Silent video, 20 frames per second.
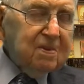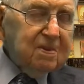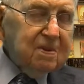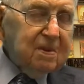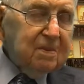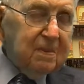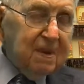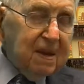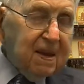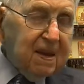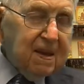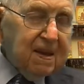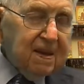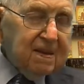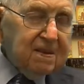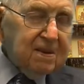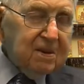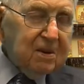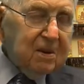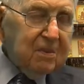to me,
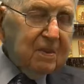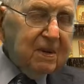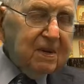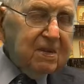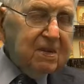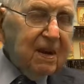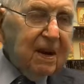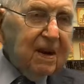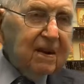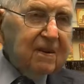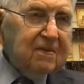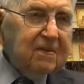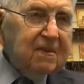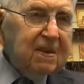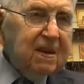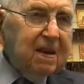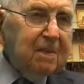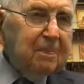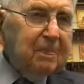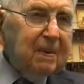so much out of
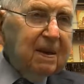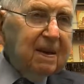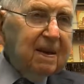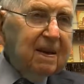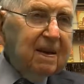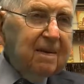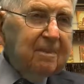keeping